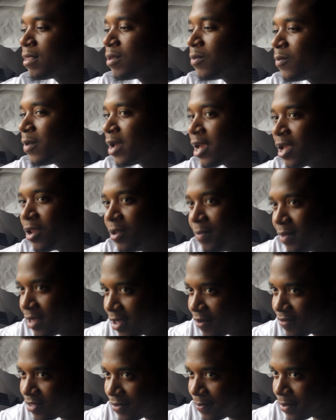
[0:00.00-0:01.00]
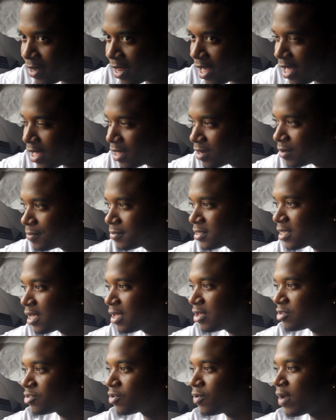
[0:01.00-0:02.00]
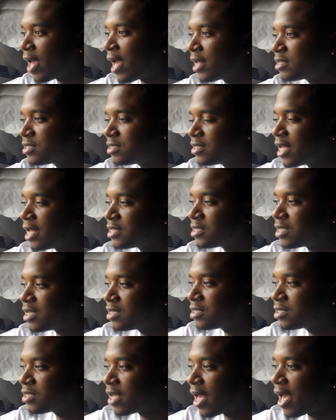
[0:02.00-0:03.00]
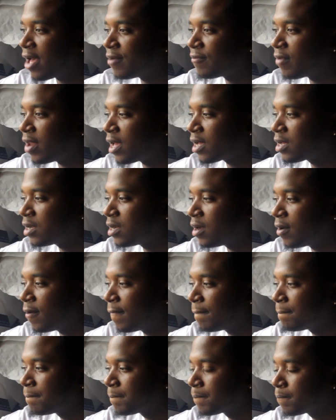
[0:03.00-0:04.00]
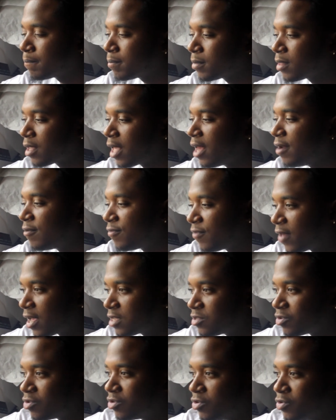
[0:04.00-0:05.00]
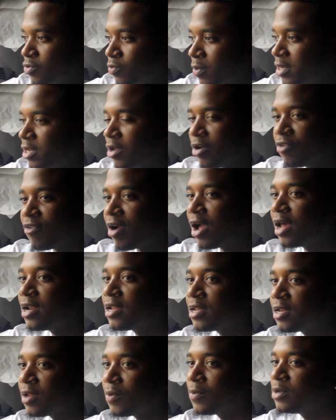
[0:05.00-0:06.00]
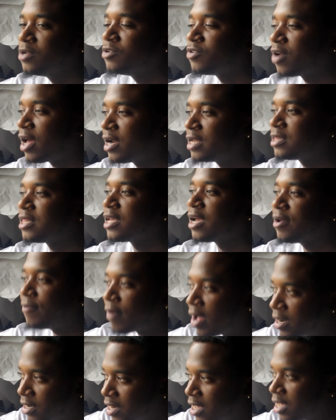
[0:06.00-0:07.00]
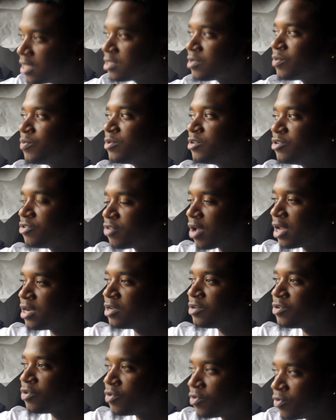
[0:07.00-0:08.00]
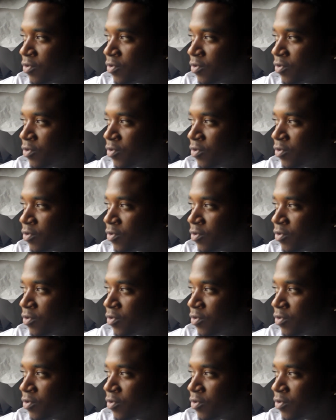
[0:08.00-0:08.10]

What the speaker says: where can you be comfortable at? You know what I'm saying? So that tends to have like an effect on you when you're grinding and when you're trying to think about days and what you're trying to do.